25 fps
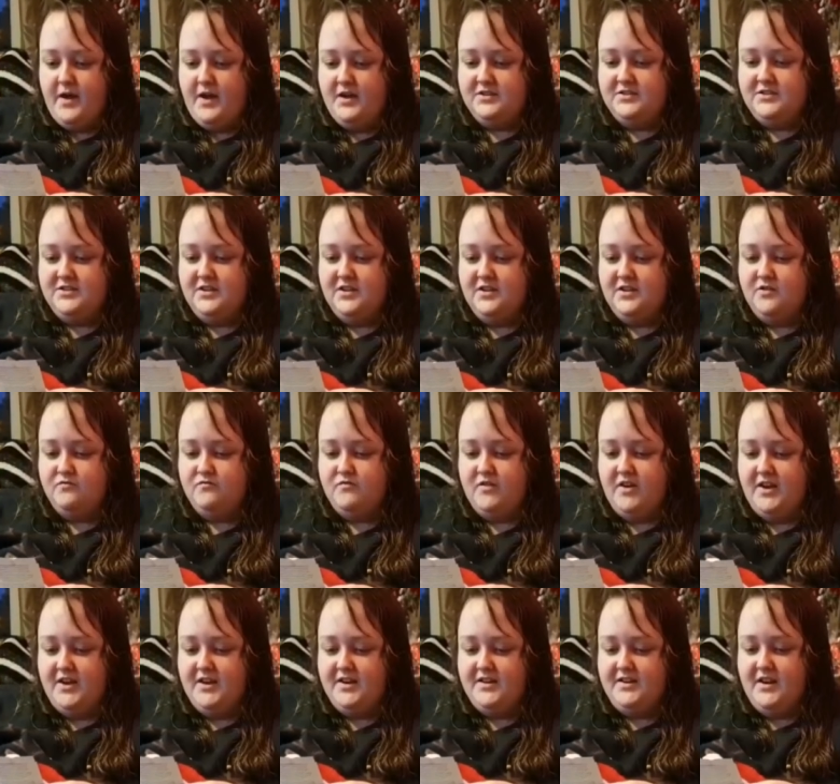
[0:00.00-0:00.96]
Percy
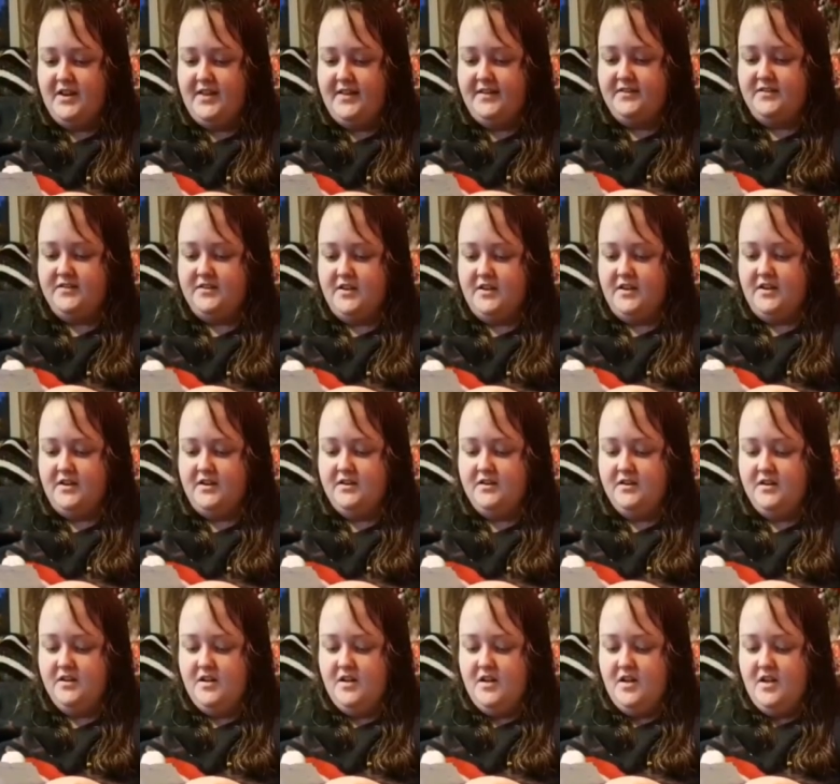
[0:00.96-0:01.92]
and Reed
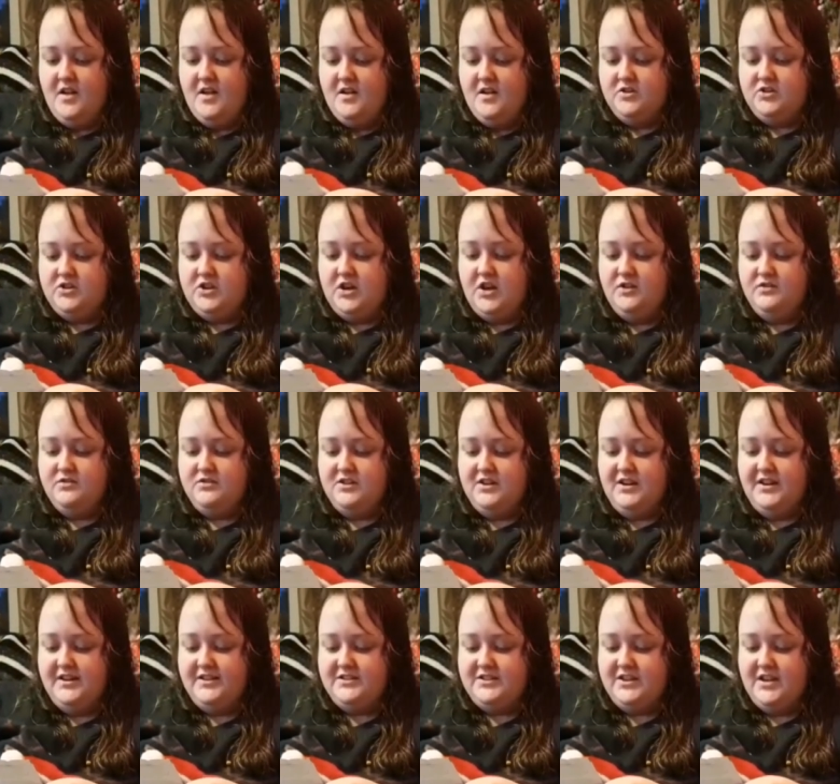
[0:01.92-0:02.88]
London
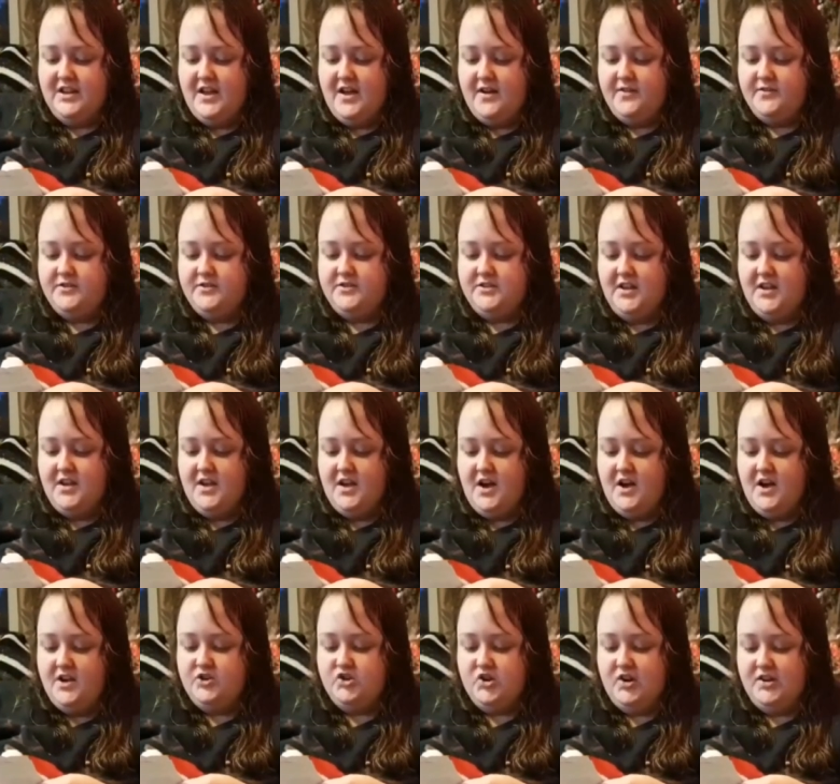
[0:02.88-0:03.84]
Totally T L
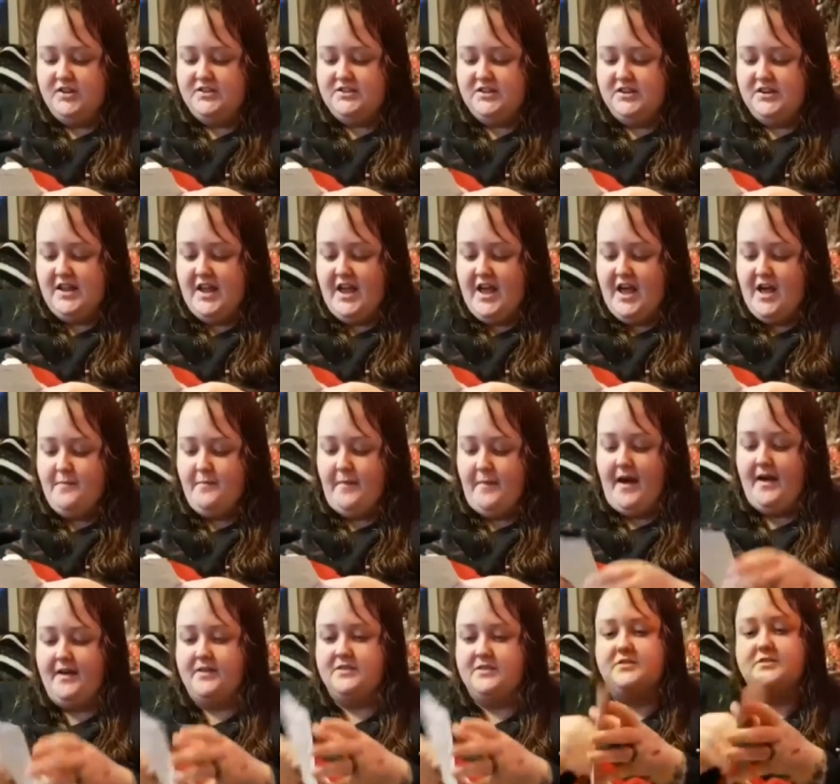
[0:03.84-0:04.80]
C Hydrating
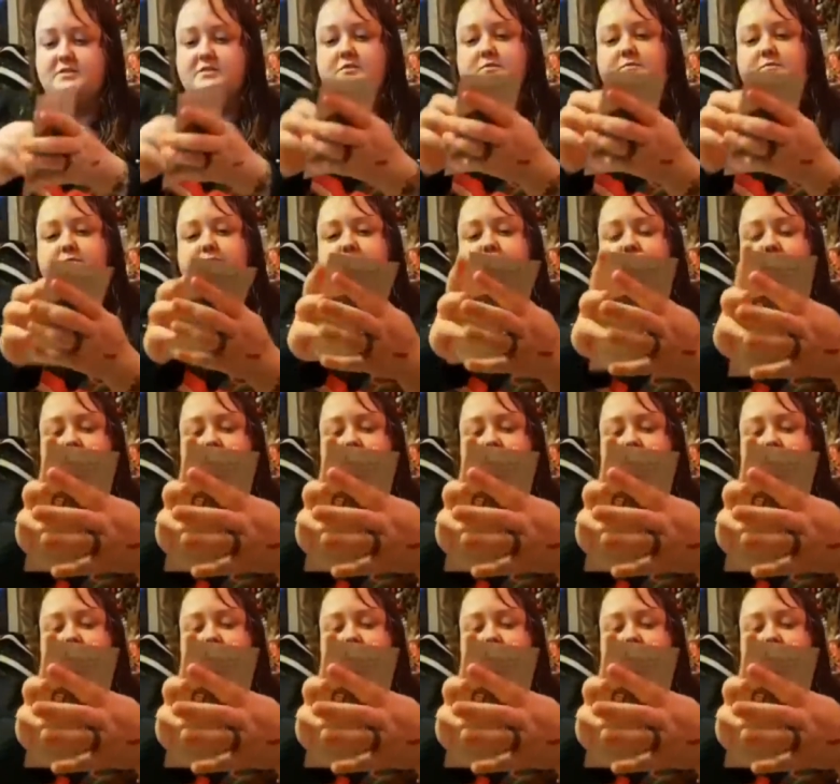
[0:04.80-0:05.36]
Hair Mask.